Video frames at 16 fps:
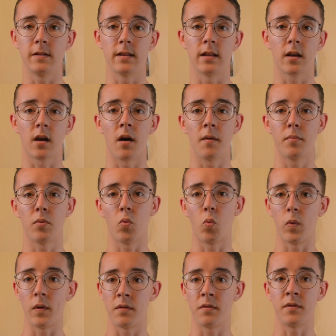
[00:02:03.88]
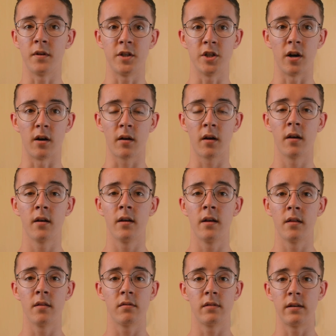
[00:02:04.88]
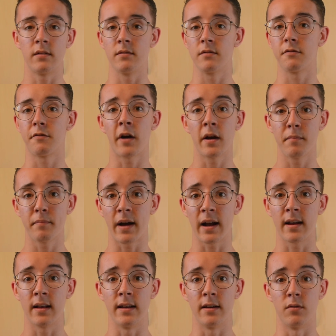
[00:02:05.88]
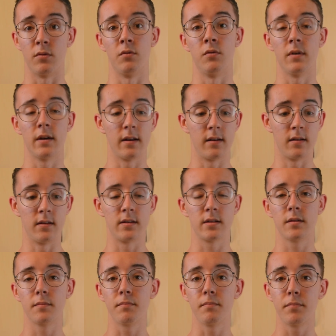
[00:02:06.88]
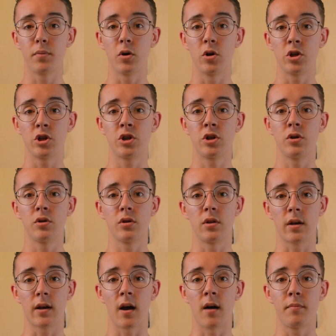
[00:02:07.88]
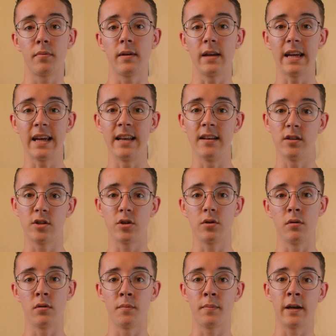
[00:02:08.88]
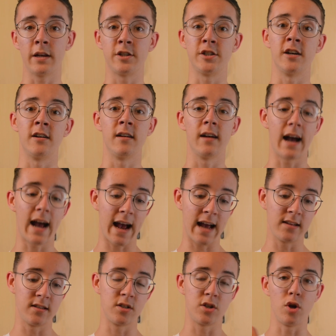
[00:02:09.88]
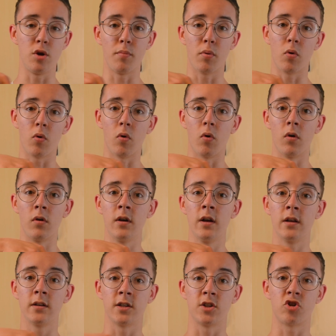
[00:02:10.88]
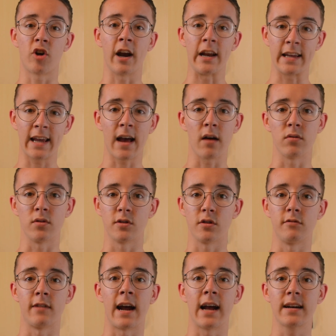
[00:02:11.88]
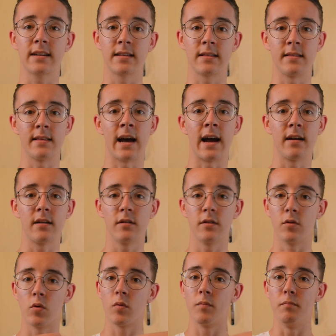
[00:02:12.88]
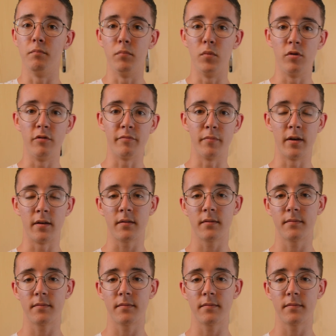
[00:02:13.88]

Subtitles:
the cup with the jug, then fight back a little and push the cup into the pitcher as you pour to try and counteract that movement.